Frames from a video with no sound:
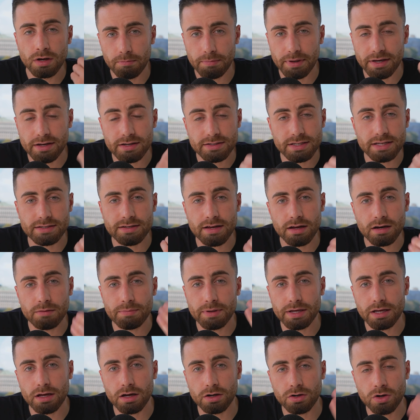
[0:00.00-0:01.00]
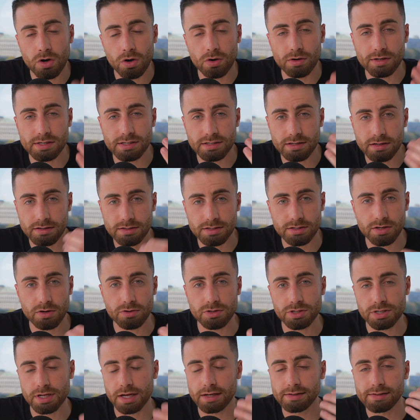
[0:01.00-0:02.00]
because there's going to be a cost
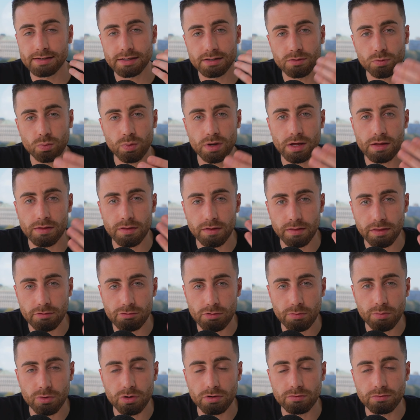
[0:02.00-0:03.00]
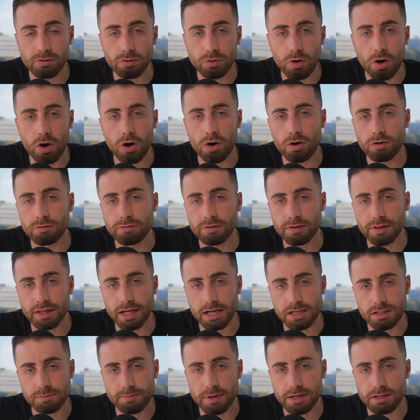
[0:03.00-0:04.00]
associated with the removal of the
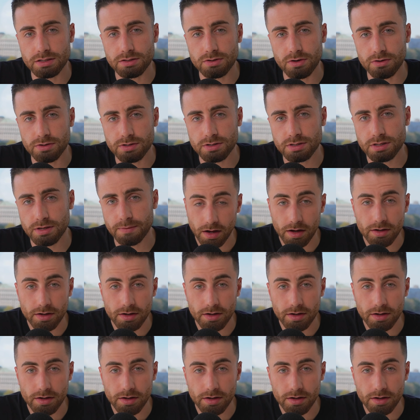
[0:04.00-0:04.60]
asbestos.